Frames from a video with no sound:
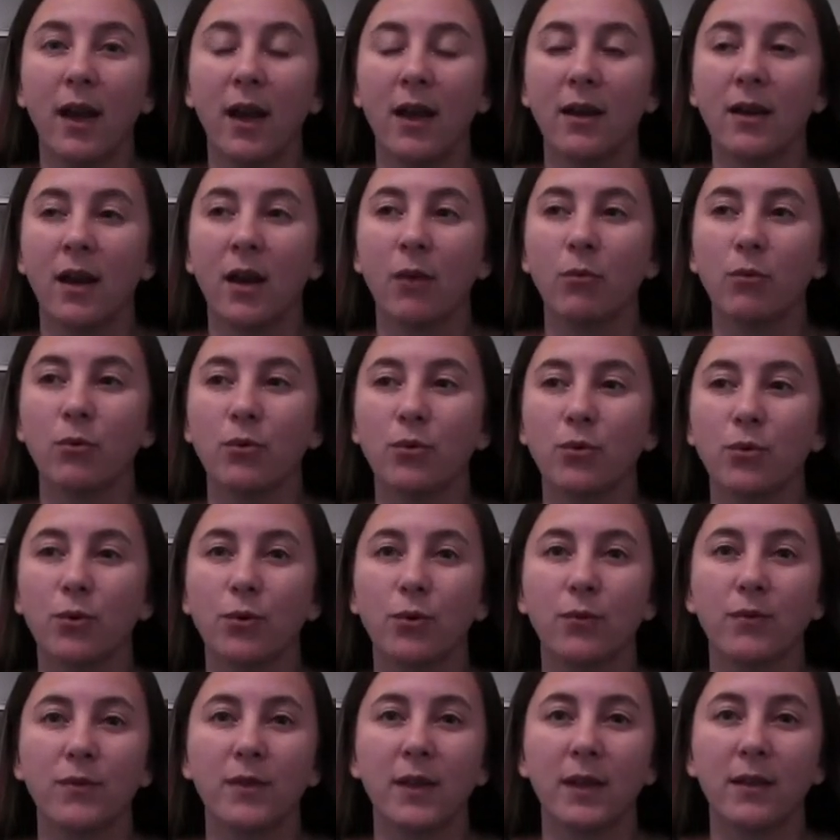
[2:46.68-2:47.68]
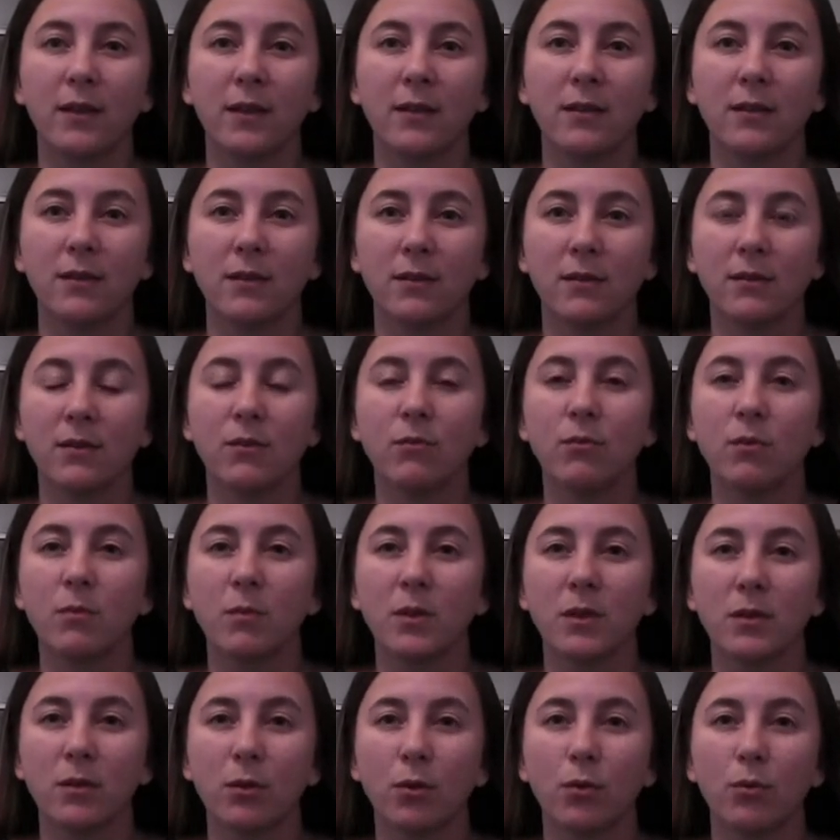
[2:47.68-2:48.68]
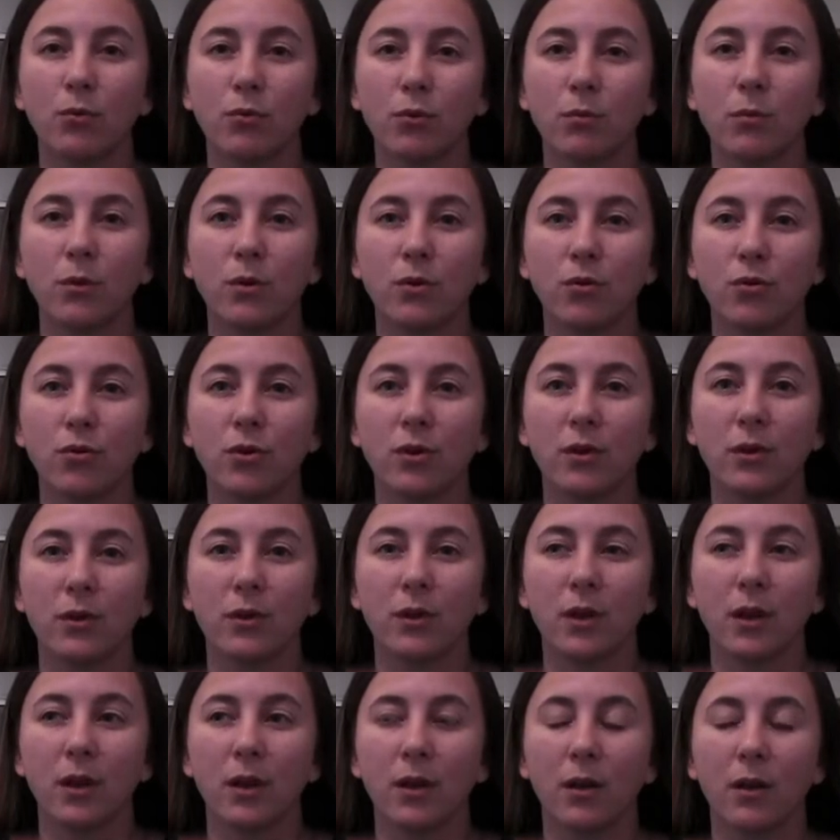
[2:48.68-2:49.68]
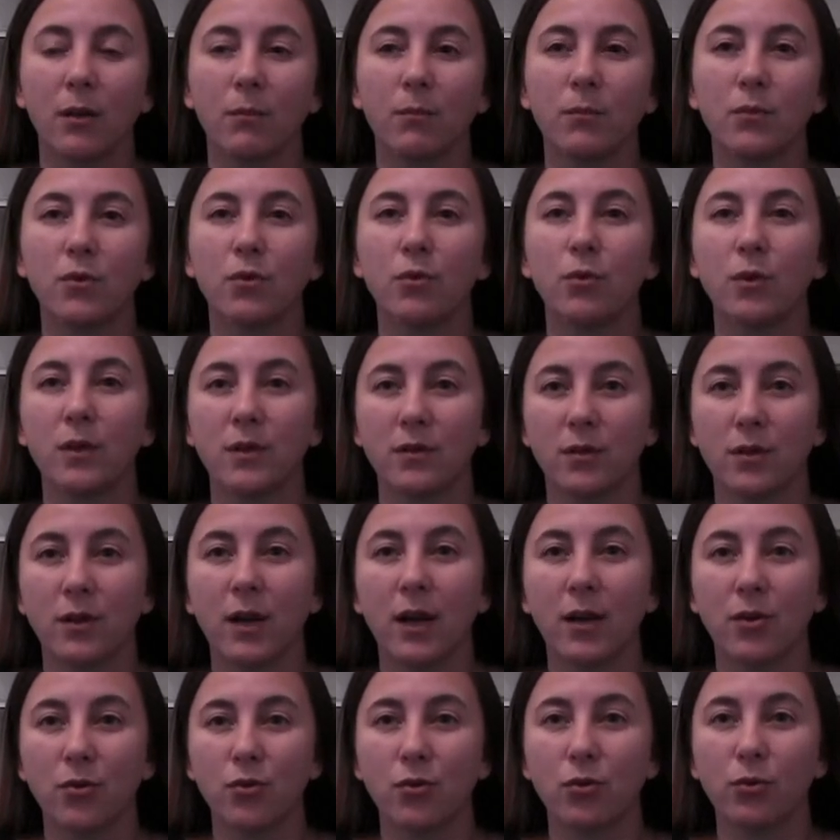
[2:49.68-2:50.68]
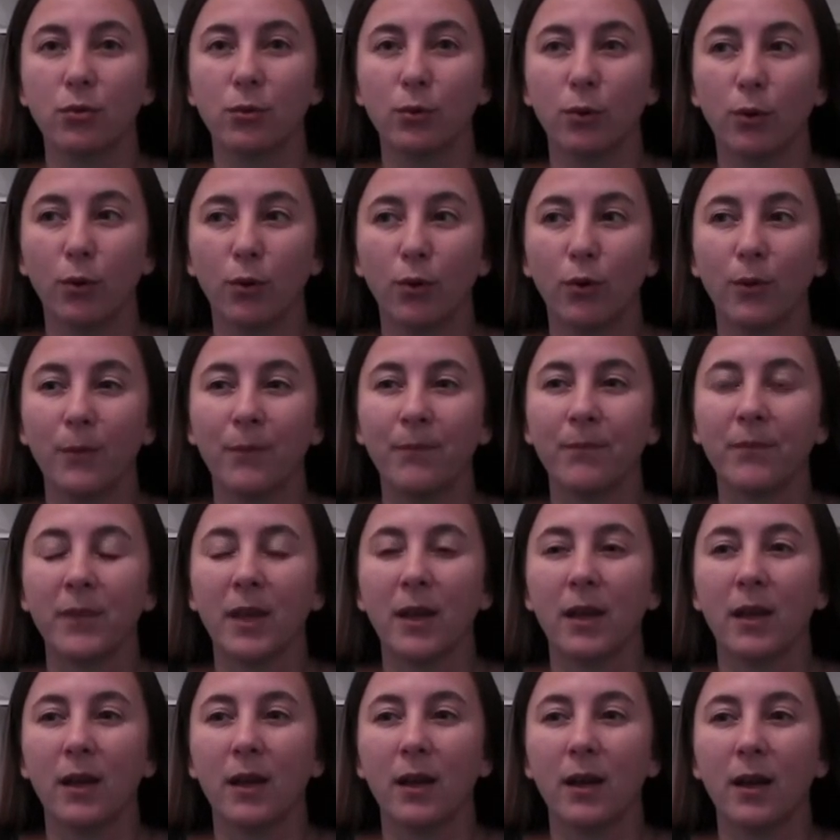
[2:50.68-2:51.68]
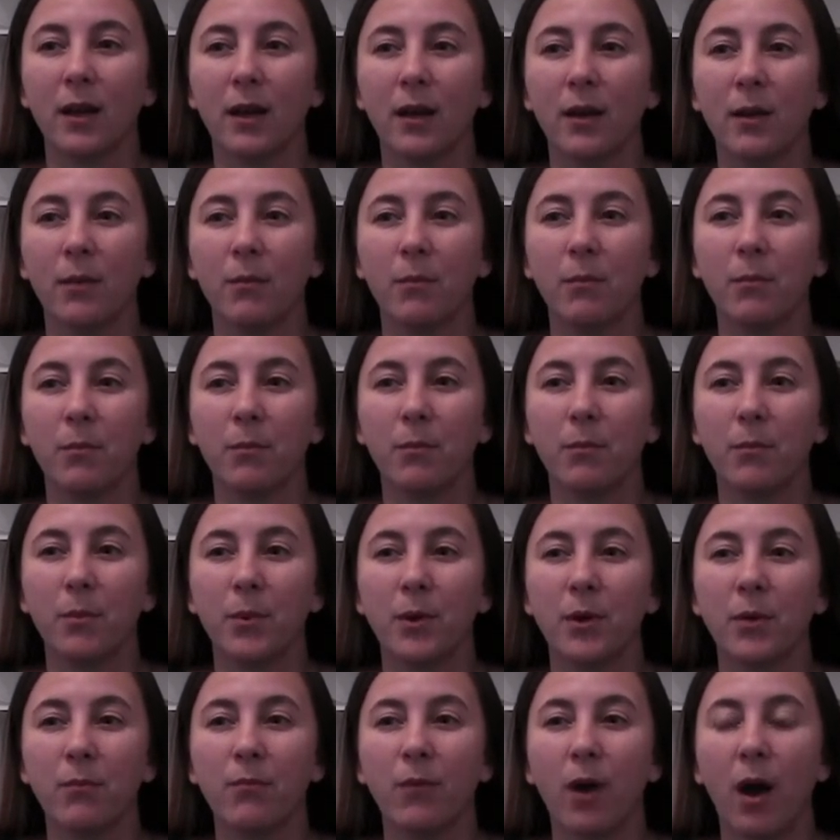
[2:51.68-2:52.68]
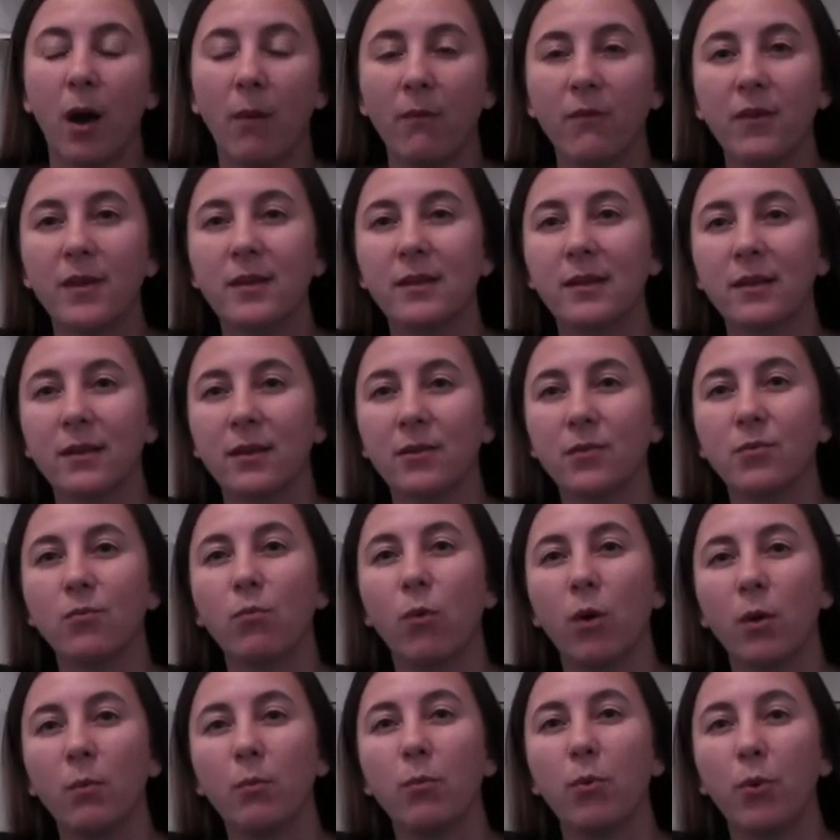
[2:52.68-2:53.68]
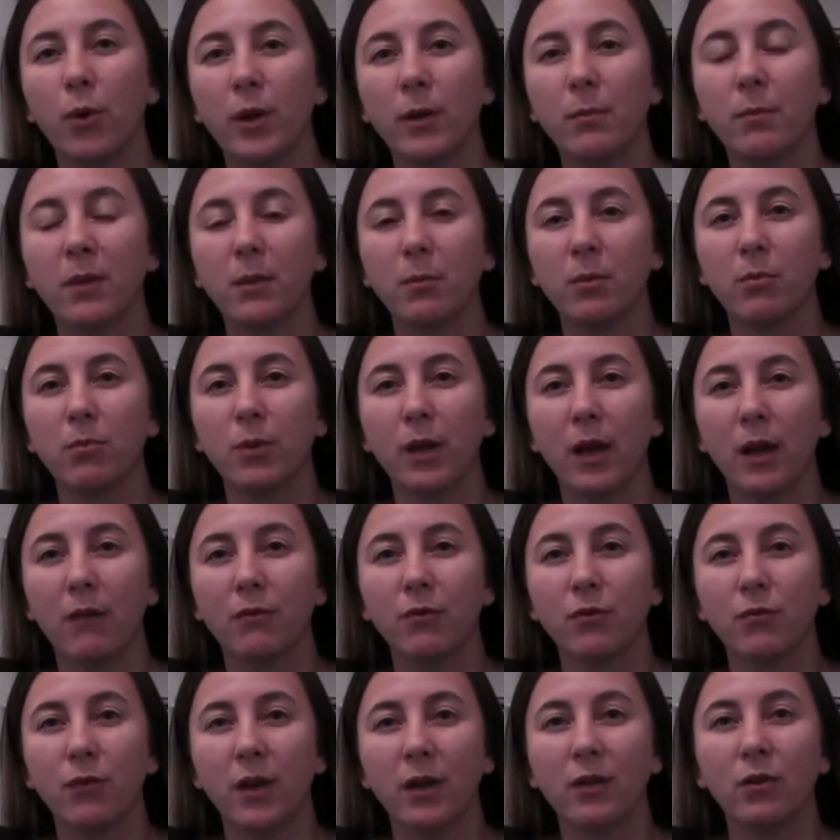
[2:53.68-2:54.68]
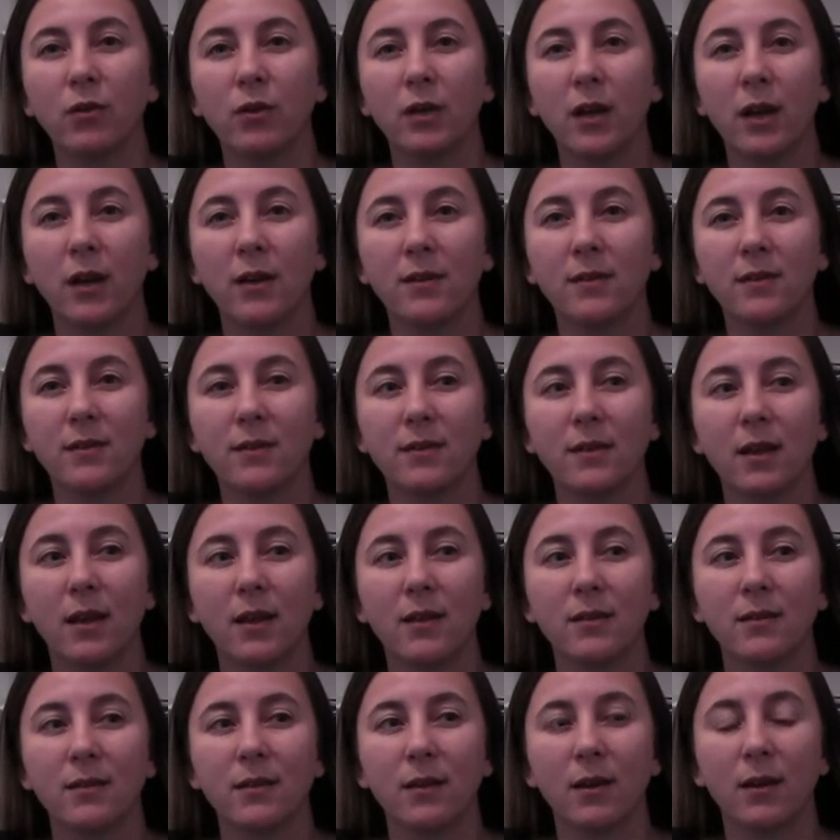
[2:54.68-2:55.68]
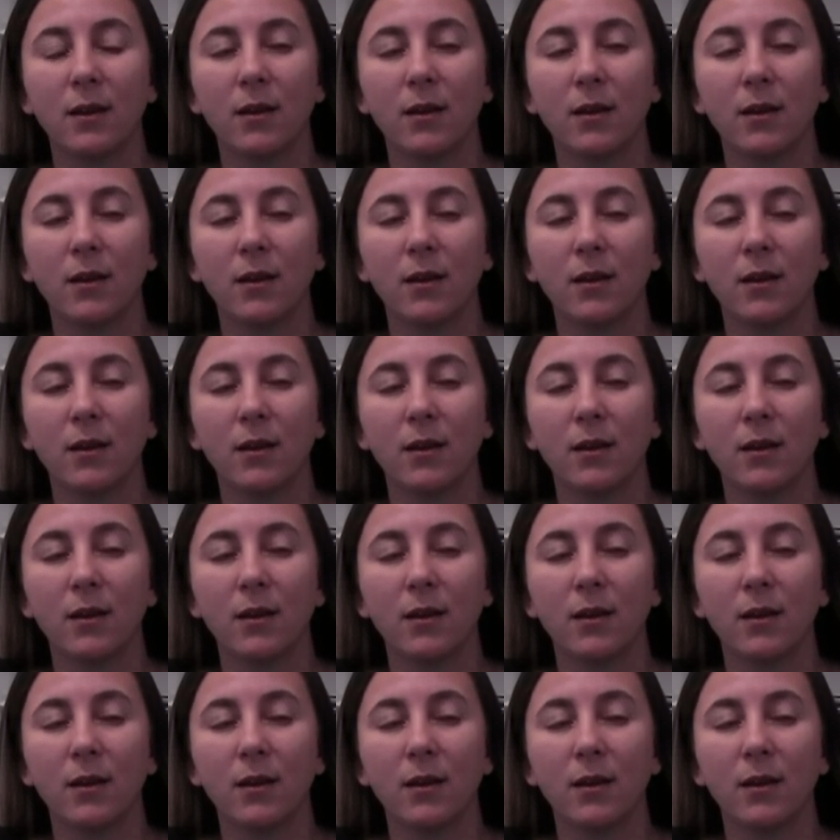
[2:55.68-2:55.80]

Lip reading: and I would sort of say that this is the women's contribution to international law. But obviously there's one point maybe we have to recognize is that